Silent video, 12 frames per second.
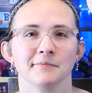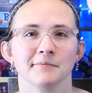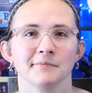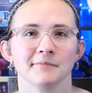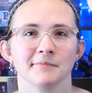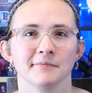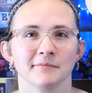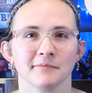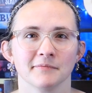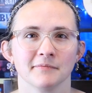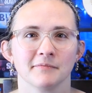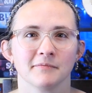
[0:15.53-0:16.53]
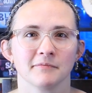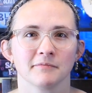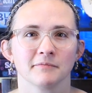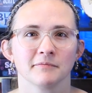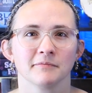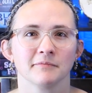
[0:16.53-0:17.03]

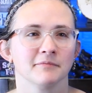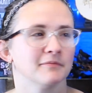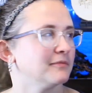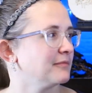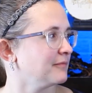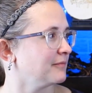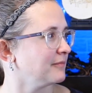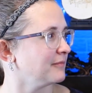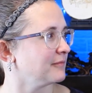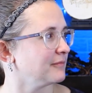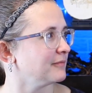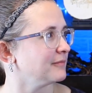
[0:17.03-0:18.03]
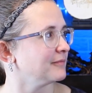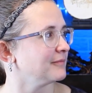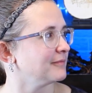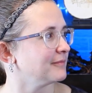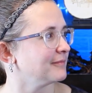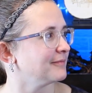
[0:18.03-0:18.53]

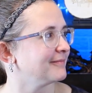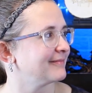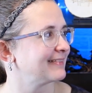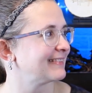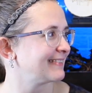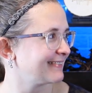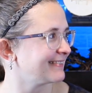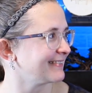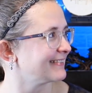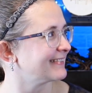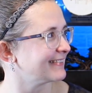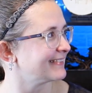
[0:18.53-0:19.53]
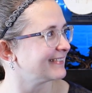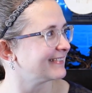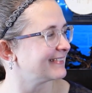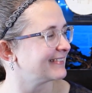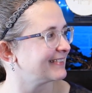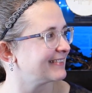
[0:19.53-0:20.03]

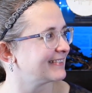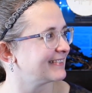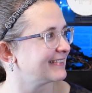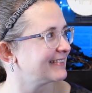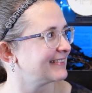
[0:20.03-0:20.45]
This person isn't speaking.